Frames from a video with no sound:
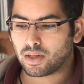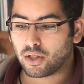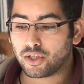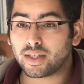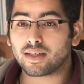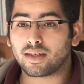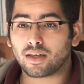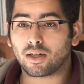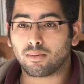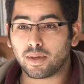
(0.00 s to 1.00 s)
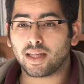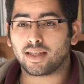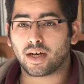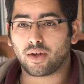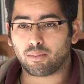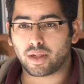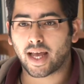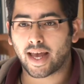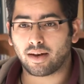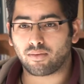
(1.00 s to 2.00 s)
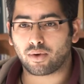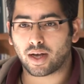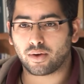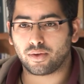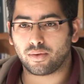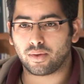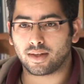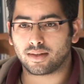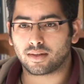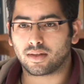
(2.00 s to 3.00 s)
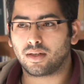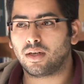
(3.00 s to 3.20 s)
logistical military plan for how to do this.